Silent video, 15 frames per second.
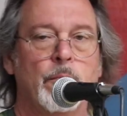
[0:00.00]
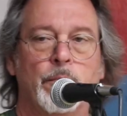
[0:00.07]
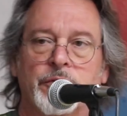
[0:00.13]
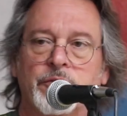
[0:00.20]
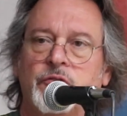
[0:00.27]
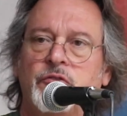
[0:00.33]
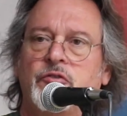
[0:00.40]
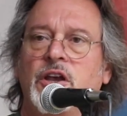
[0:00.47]

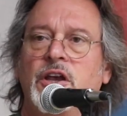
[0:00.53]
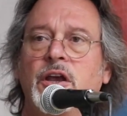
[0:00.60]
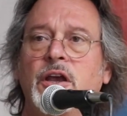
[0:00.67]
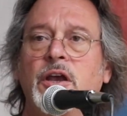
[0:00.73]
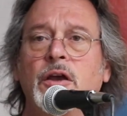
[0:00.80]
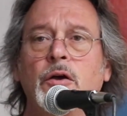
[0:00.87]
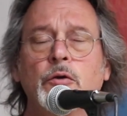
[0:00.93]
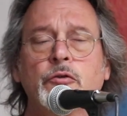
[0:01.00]
But the
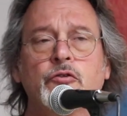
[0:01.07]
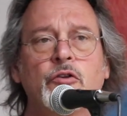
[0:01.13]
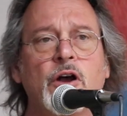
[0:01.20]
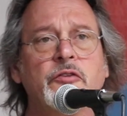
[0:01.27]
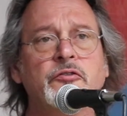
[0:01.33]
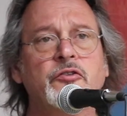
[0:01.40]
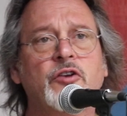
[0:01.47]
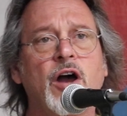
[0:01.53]
Steel
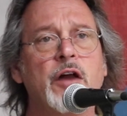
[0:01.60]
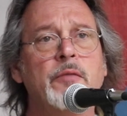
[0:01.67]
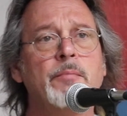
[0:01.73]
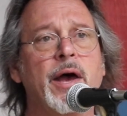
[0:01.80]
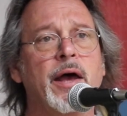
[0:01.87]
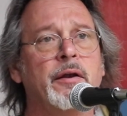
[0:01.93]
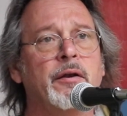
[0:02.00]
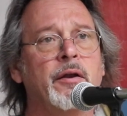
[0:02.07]
Trust
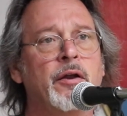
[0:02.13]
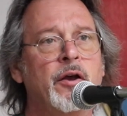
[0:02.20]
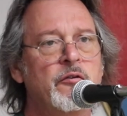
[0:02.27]
gunmen